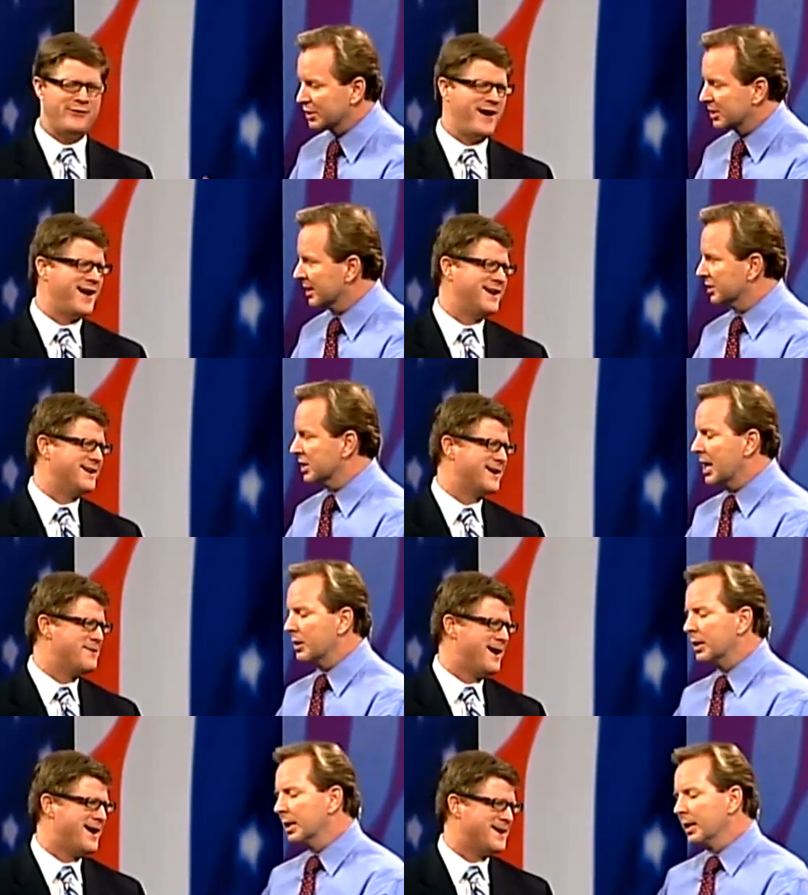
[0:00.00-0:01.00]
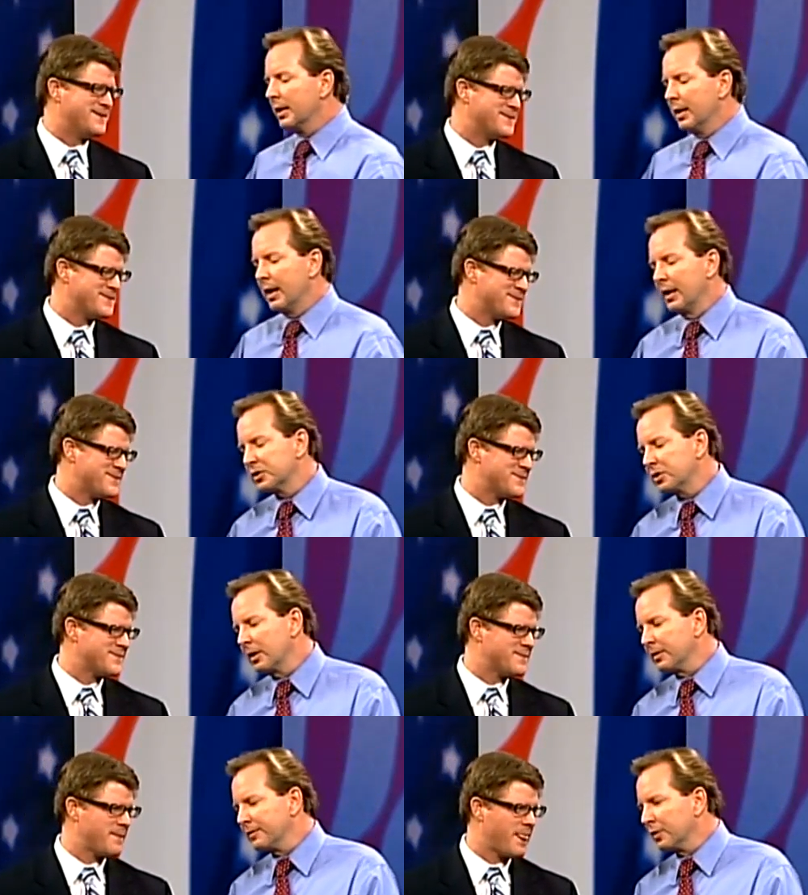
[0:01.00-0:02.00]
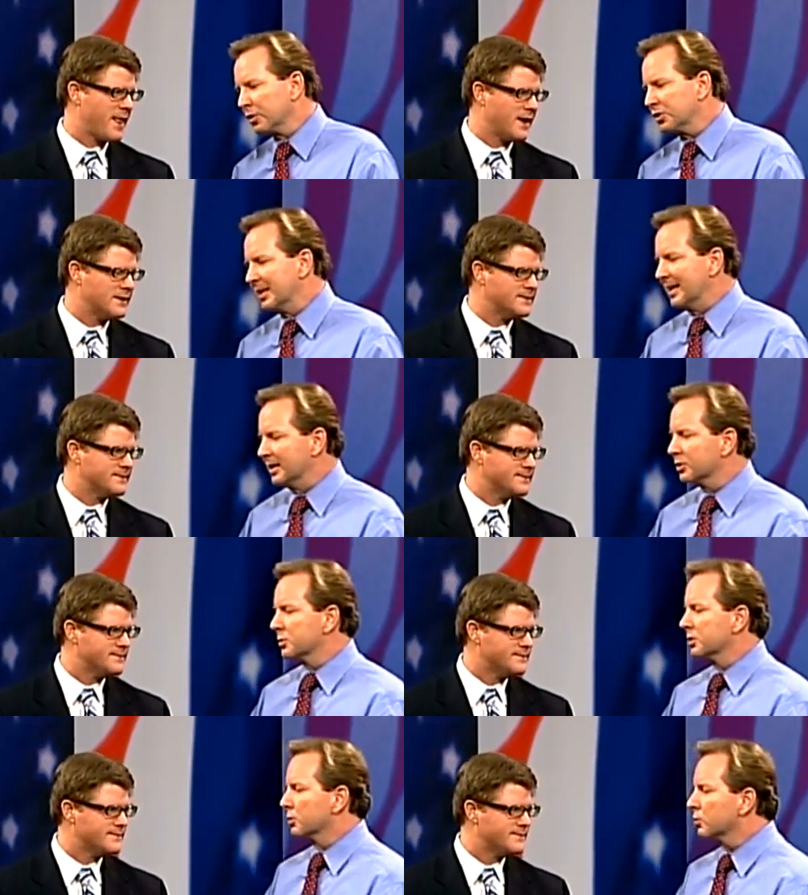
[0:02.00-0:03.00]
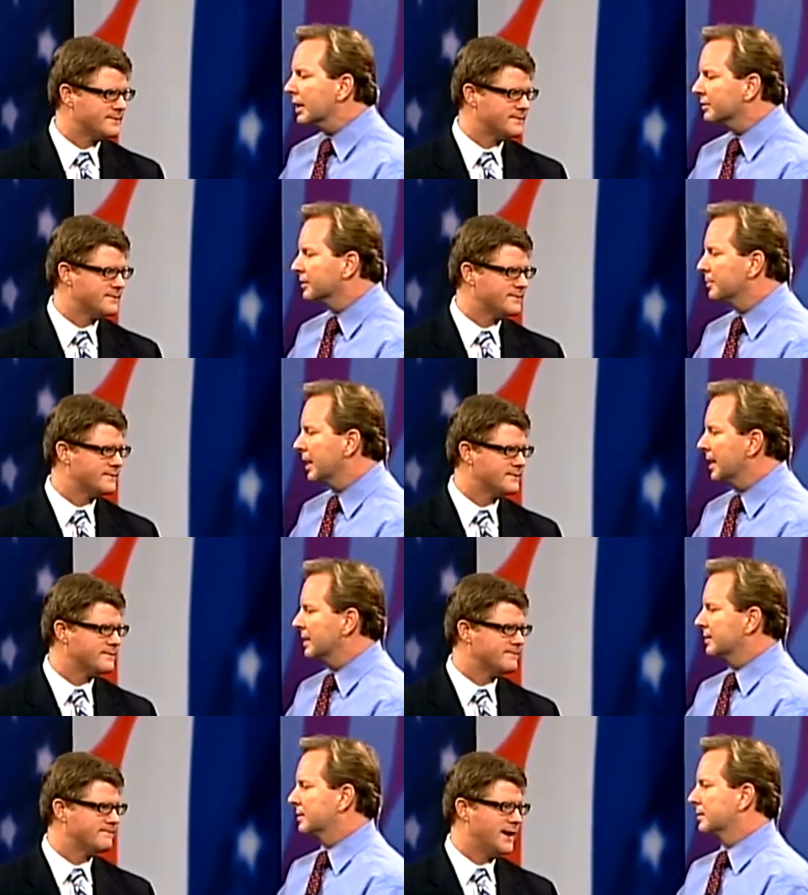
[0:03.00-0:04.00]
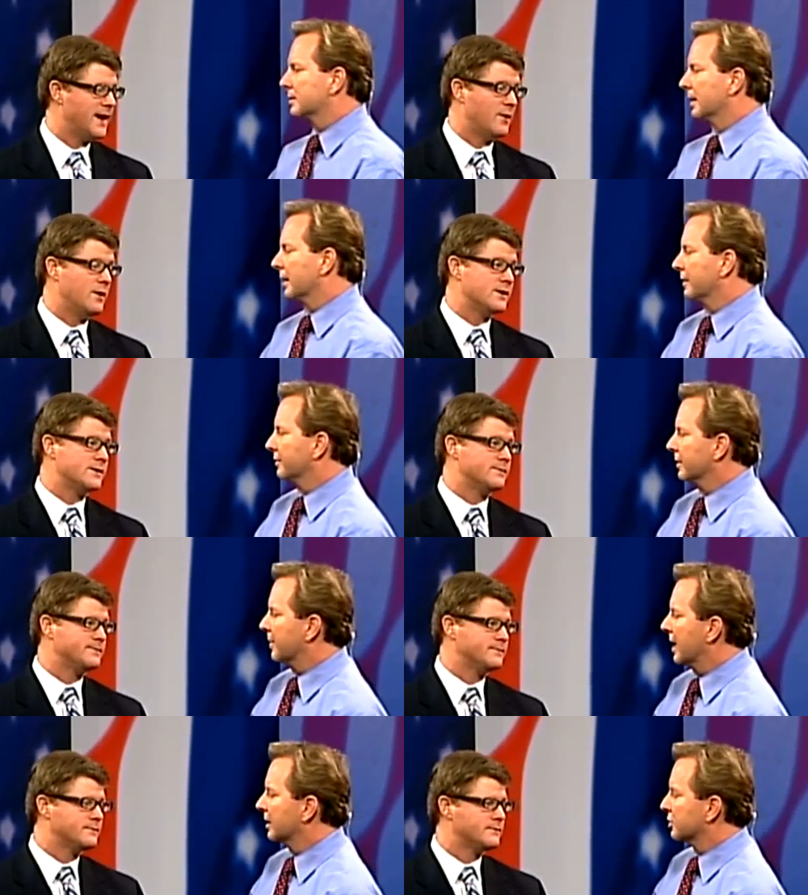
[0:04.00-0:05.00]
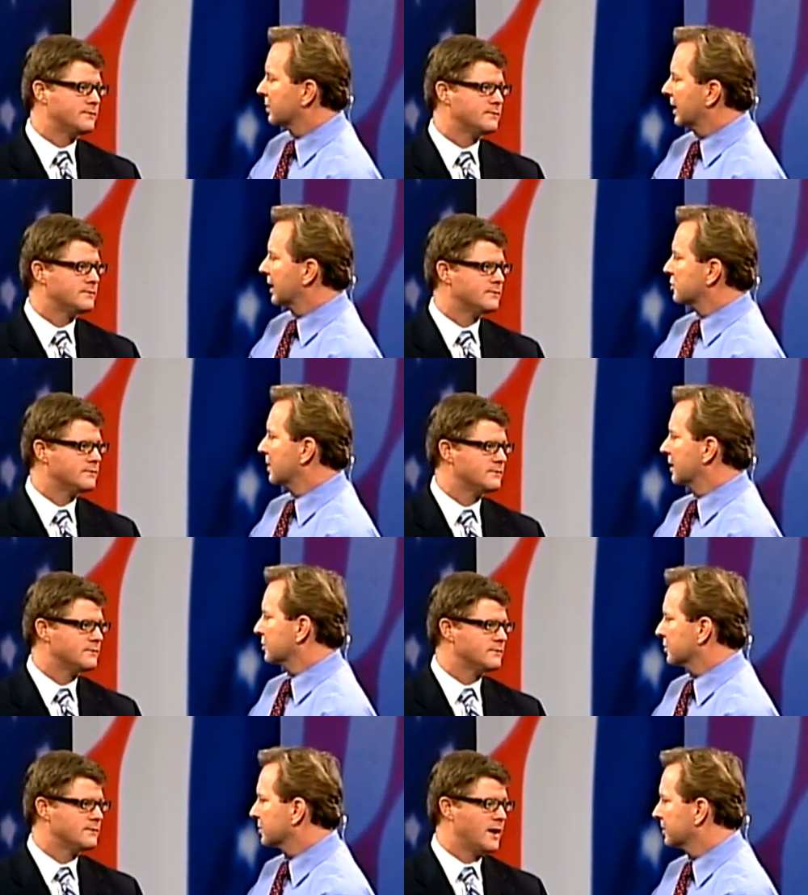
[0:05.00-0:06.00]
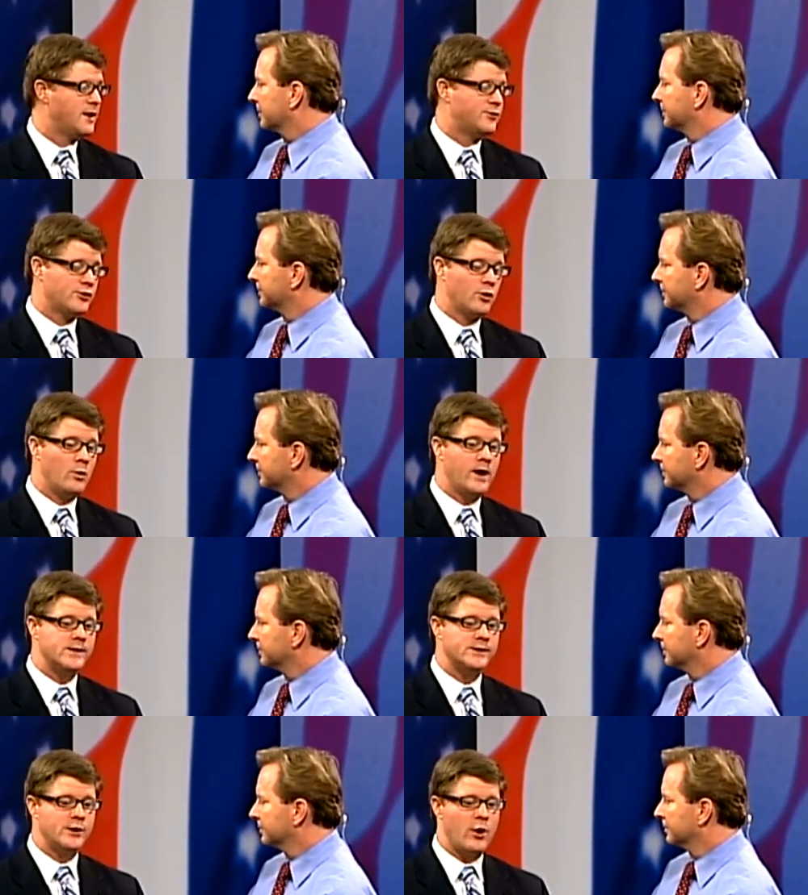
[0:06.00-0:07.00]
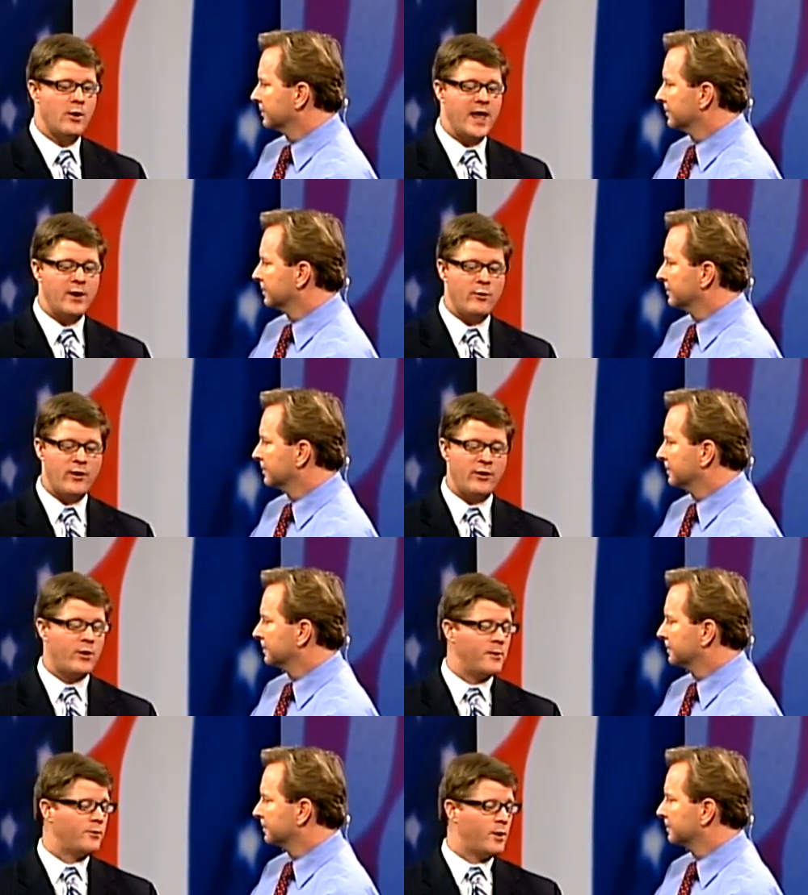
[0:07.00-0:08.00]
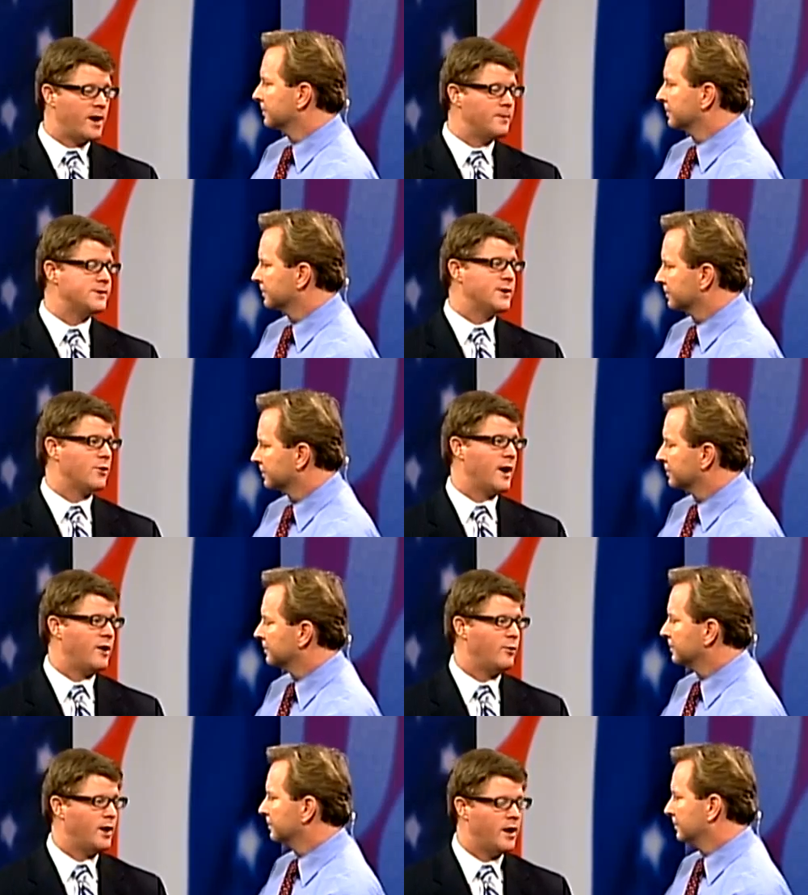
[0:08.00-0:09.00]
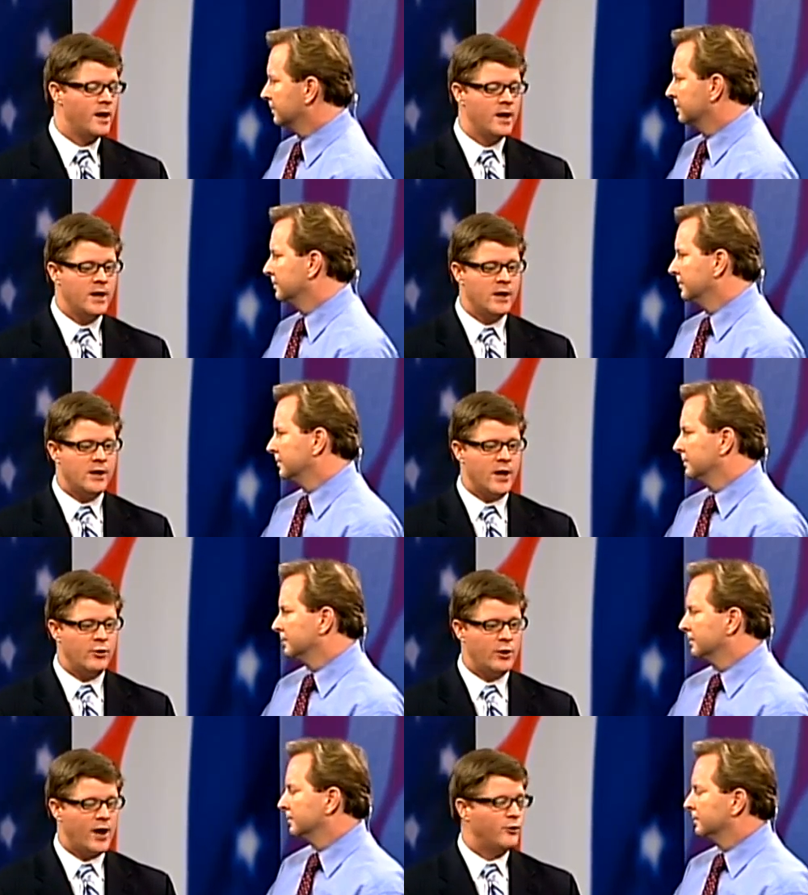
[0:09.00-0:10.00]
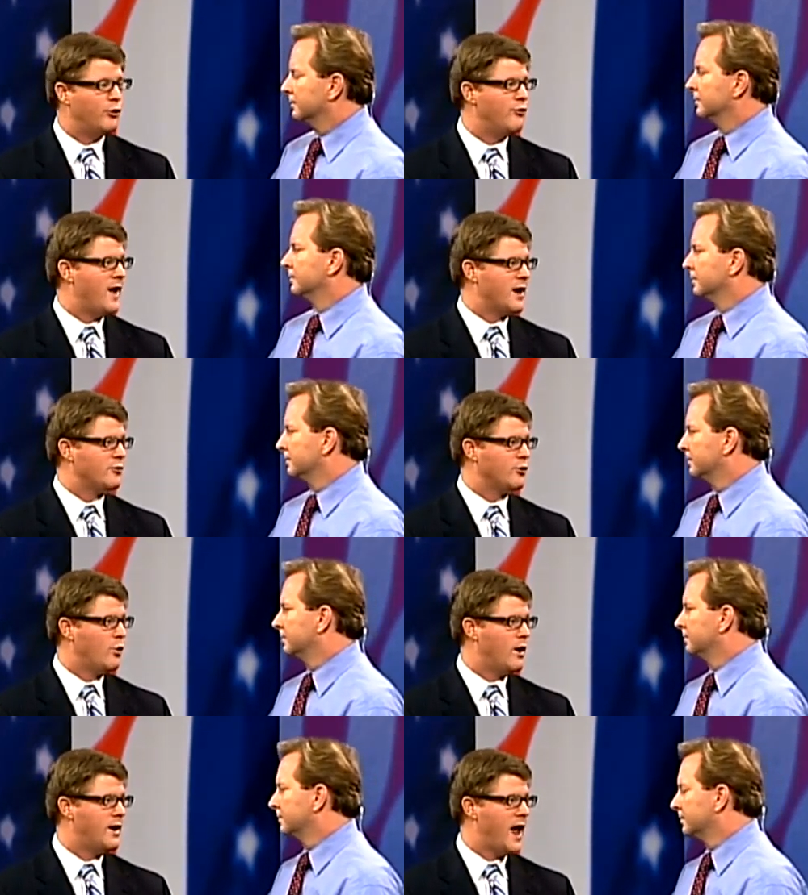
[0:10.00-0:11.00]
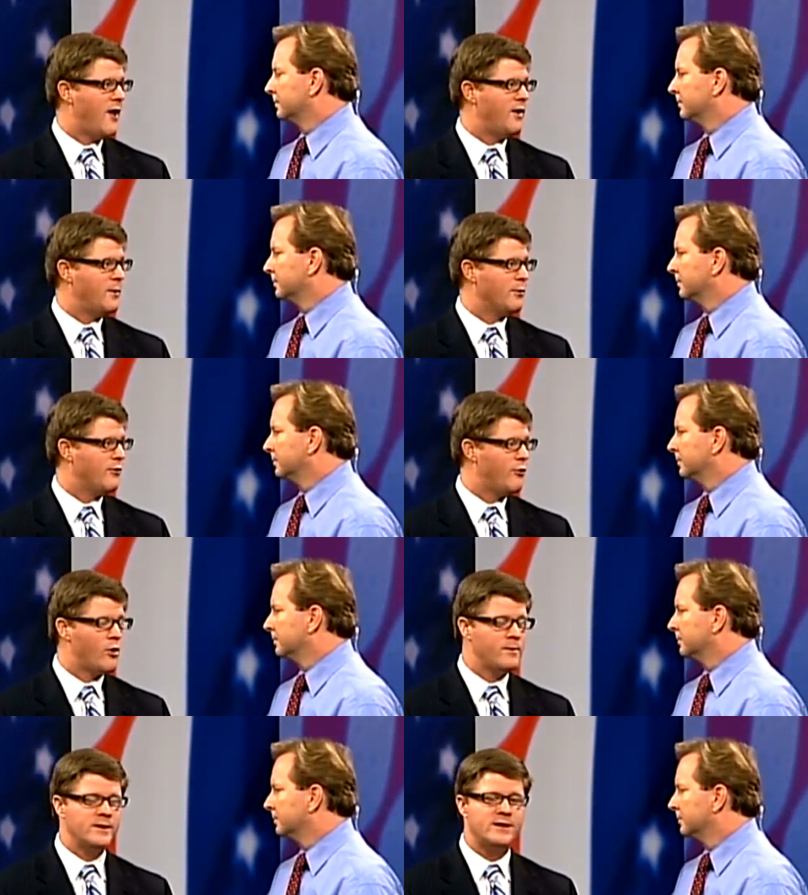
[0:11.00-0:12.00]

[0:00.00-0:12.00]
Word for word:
Speaker 1: fun. things out. Come on. All right, let's start in the first, CD. This was a rough debate uh, yeah, uh, for the panelists trying to get some answers.
Speaker 2: It sure was. You know, again, when, the, when it comes to the grades, we uh, do it on two factors. One, how they performed, and